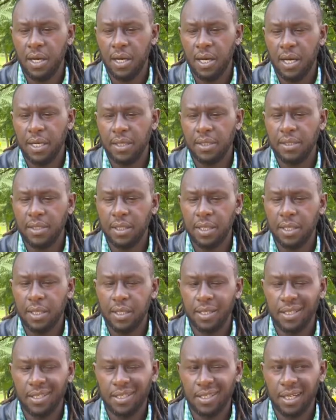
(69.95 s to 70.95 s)
I'd
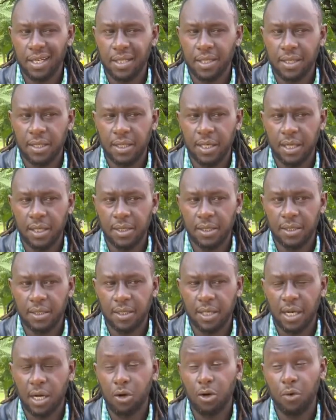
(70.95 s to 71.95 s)
say it started
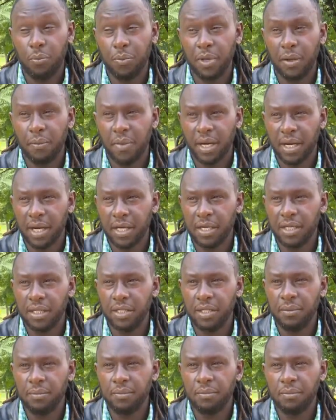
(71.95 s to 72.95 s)
as a coping
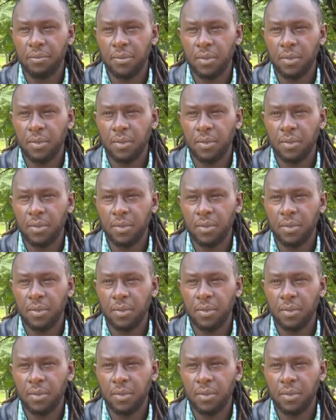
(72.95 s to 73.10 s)
mechanism